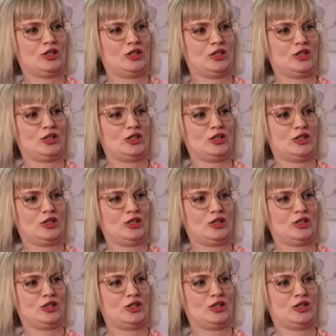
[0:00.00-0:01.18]

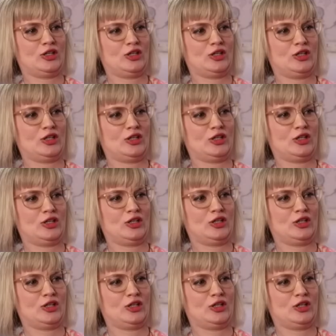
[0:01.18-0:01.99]
The person shown says nothing.